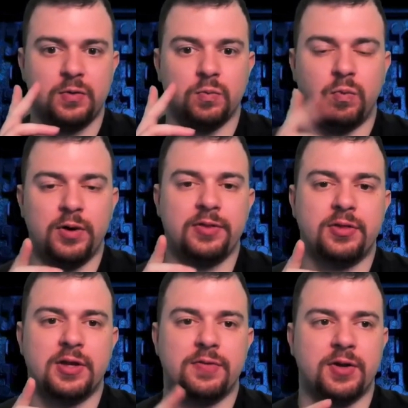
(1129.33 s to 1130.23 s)
one
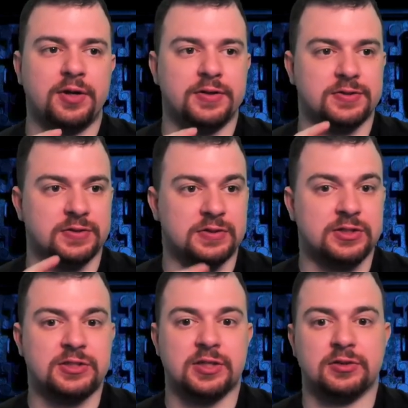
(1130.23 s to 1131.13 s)
thing that is
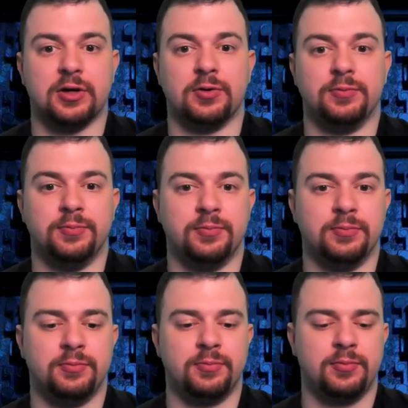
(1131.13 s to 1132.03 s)
consistent though
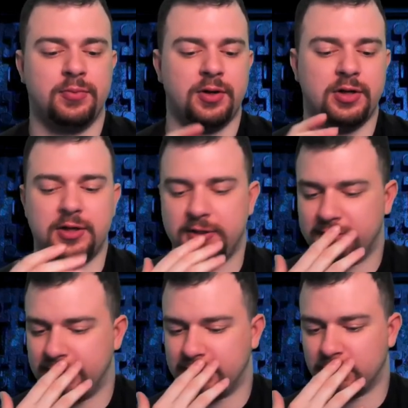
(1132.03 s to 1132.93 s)

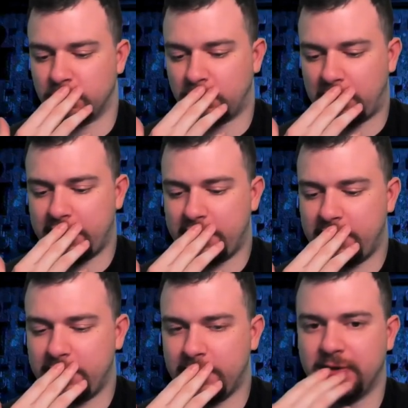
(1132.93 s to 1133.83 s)
is
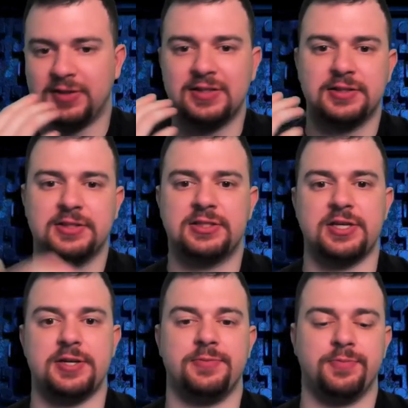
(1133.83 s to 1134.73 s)
writing
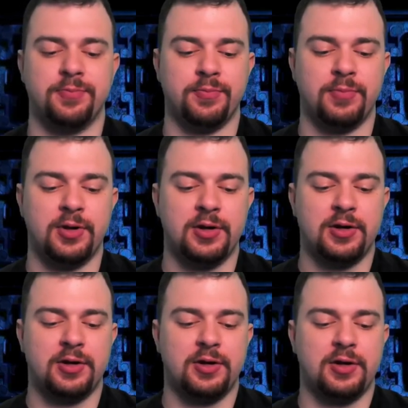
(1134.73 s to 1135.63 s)
C.
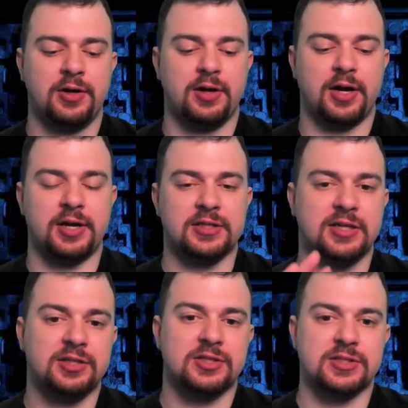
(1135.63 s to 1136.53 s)
And it's
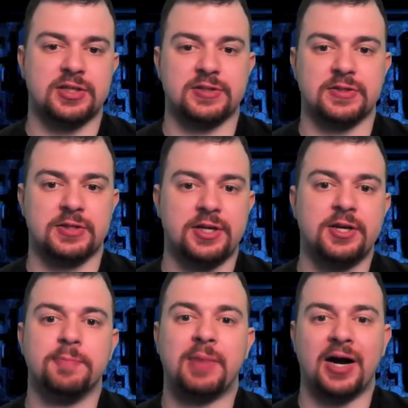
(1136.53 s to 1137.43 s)
not just this, it's any
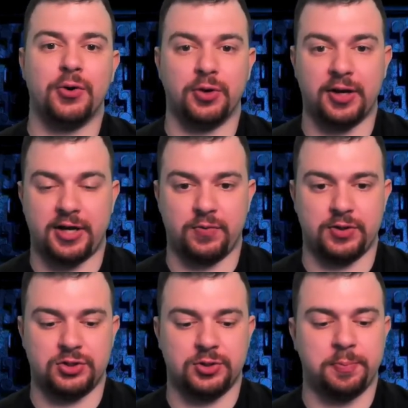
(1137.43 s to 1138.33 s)
compiled
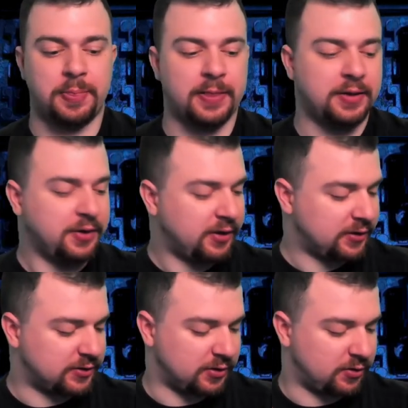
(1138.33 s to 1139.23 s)
language.
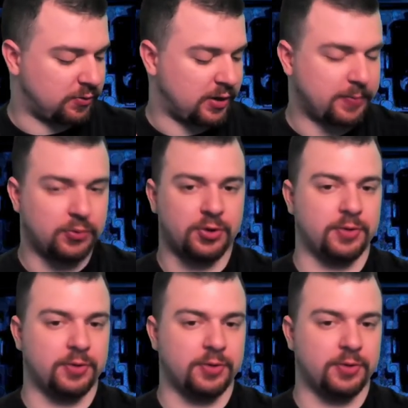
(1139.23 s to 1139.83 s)
So when I pull